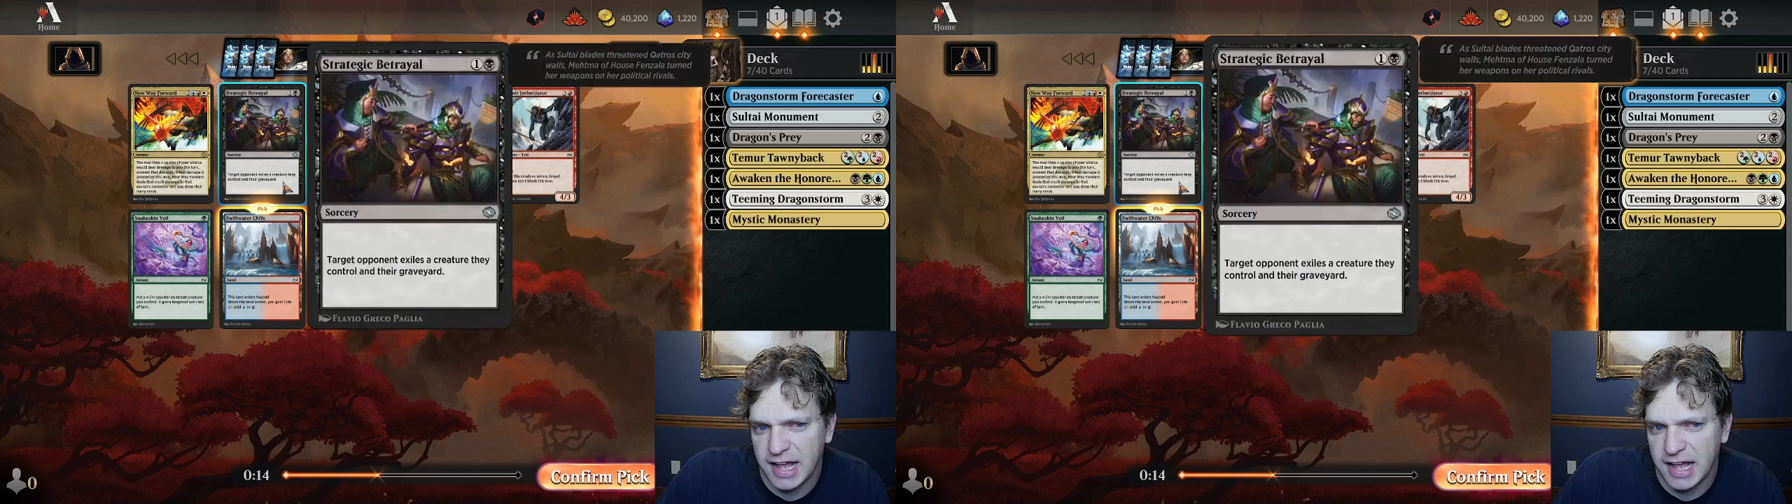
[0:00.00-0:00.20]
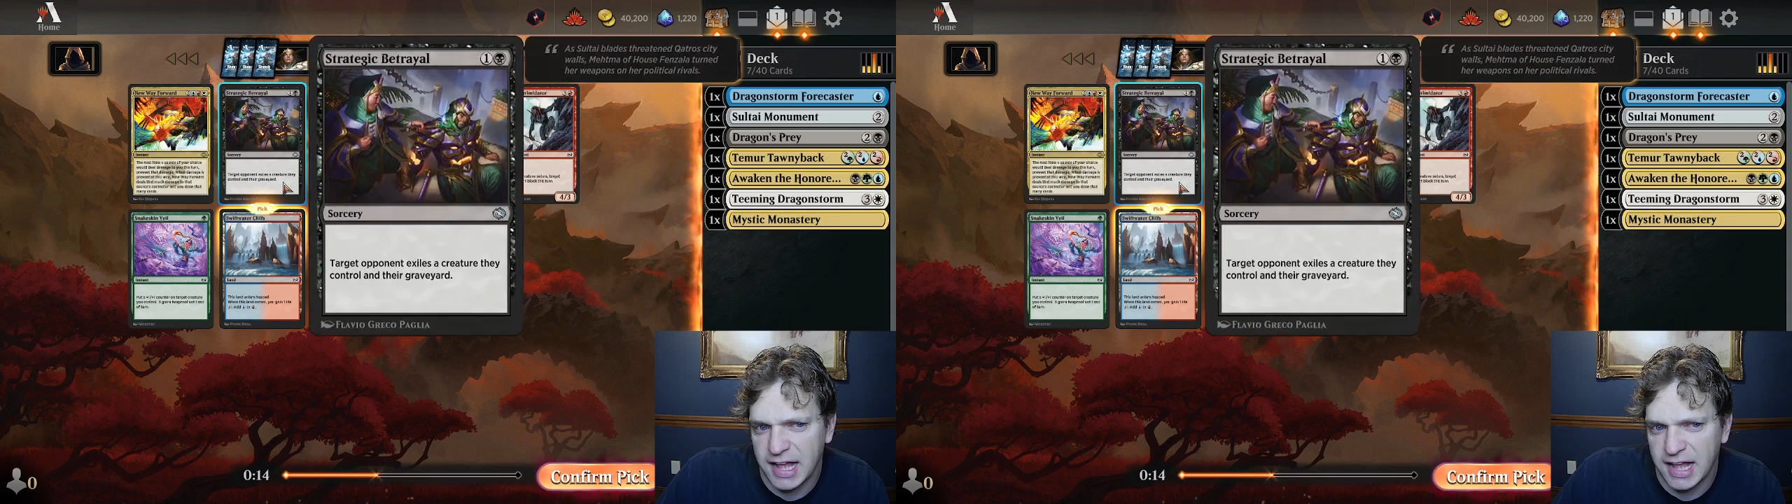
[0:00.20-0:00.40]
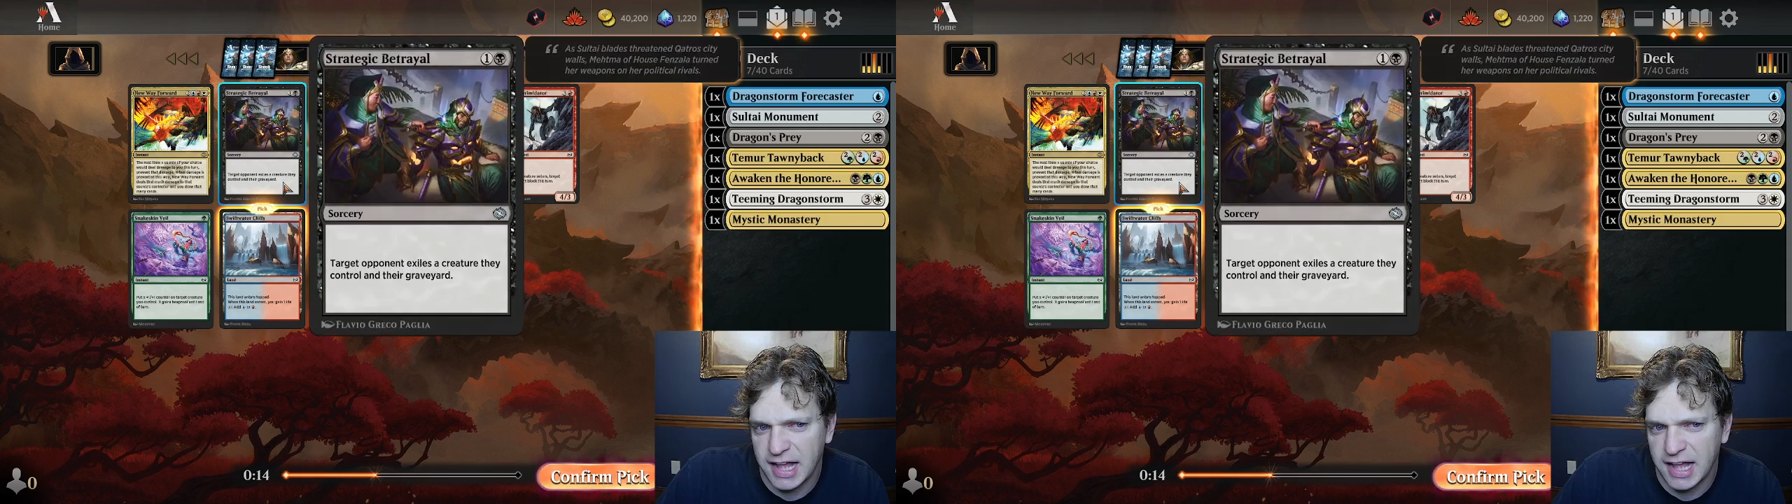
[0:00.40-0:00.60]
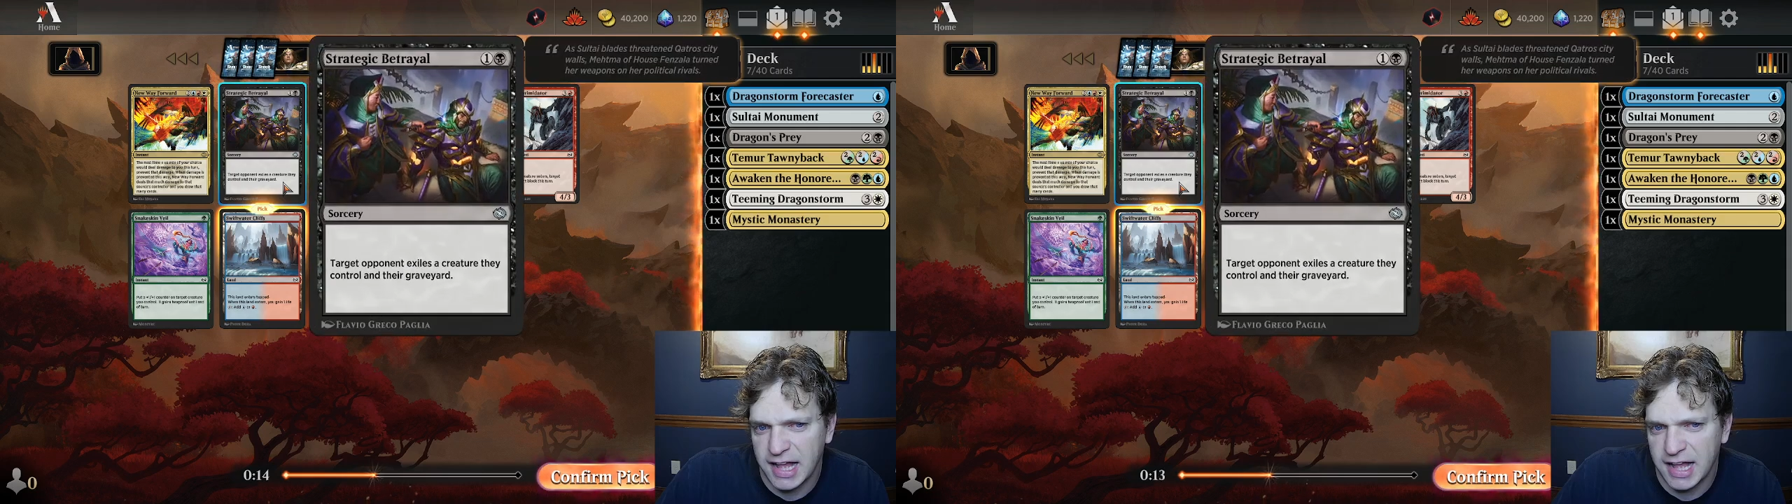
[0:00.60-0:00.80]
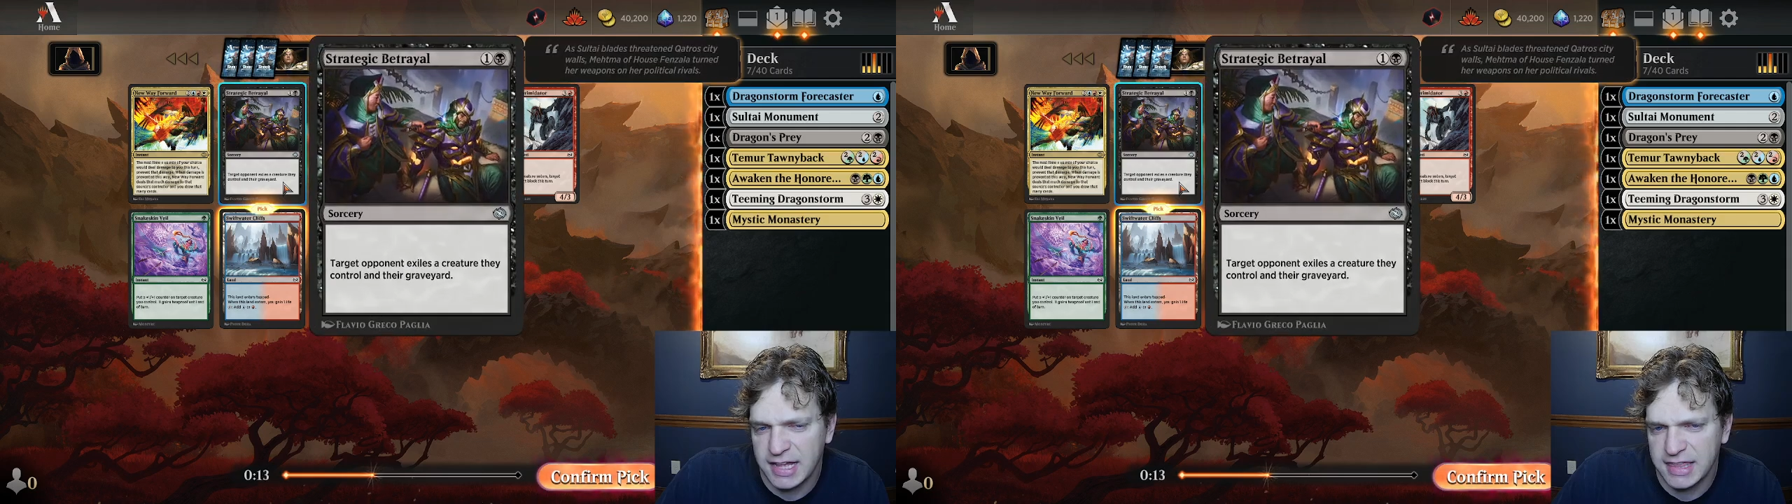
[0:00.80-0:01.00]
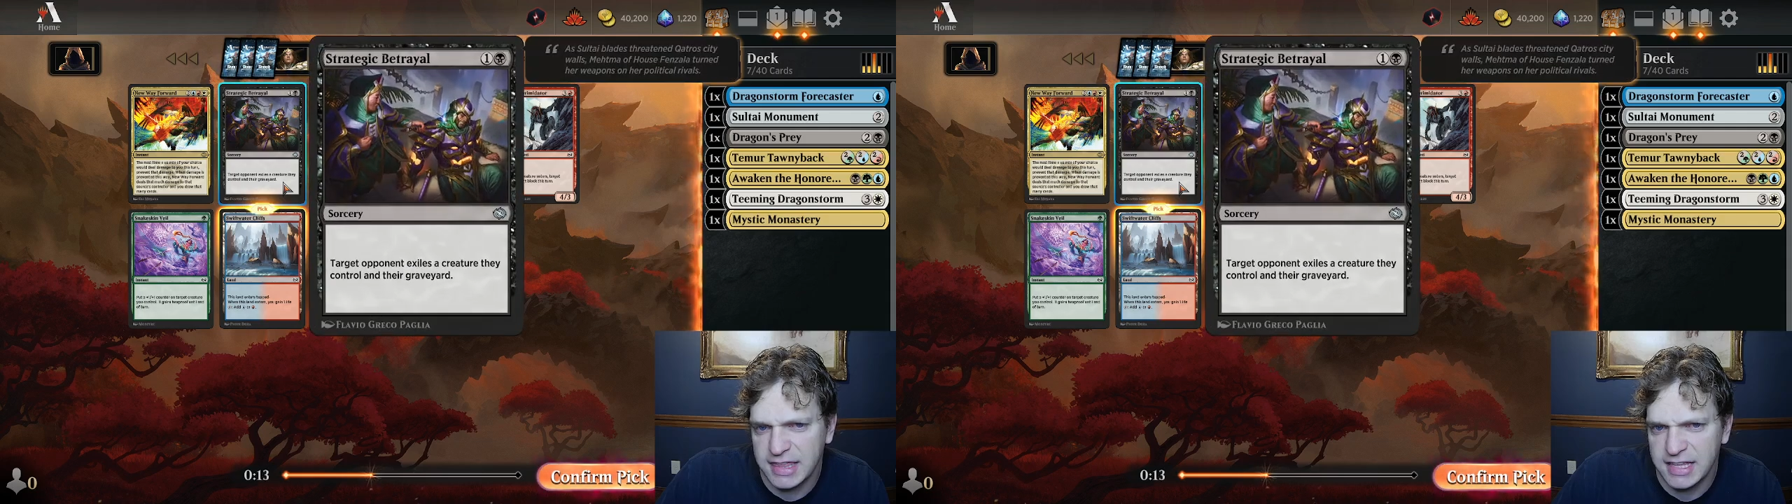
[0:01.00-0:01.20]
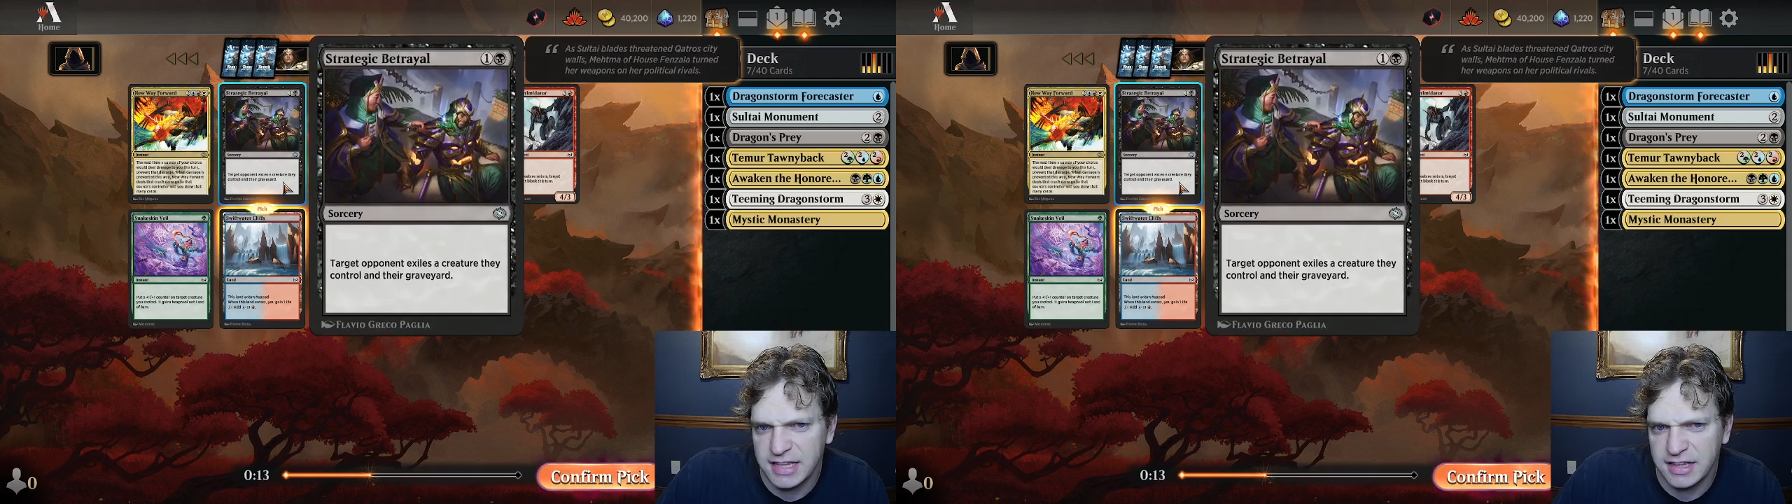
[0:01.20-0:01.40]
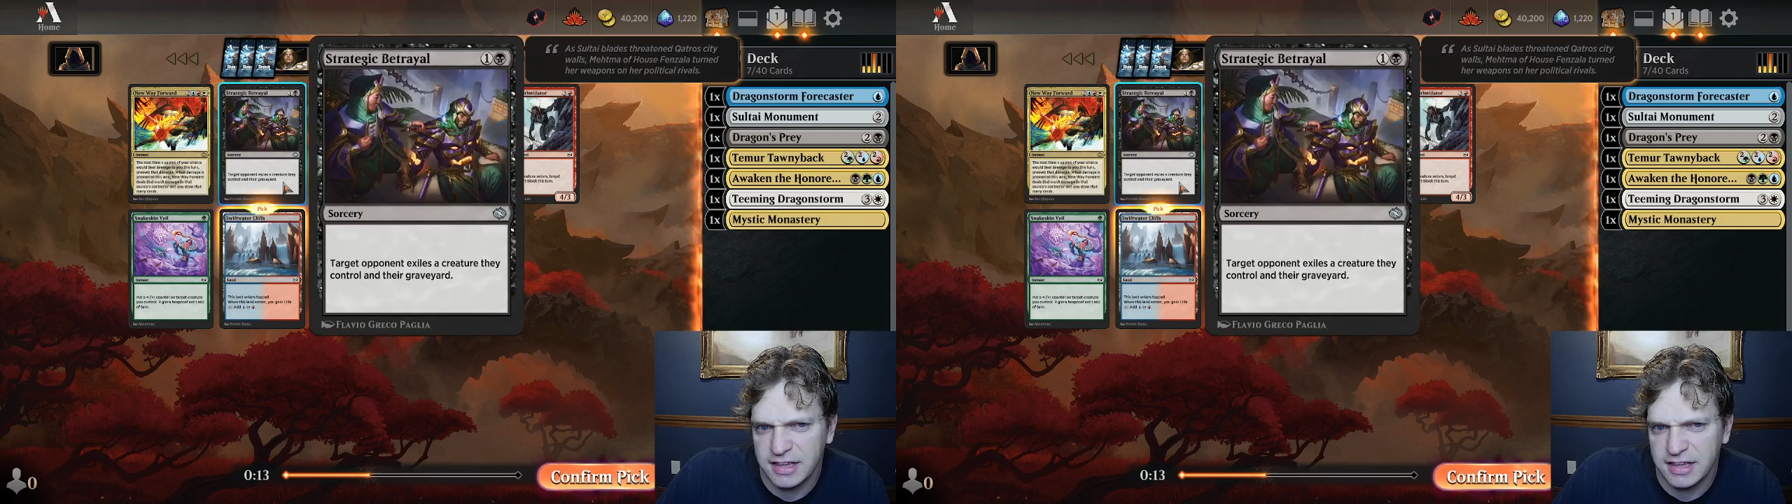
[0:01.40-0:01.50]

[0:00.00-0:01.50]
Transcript: I think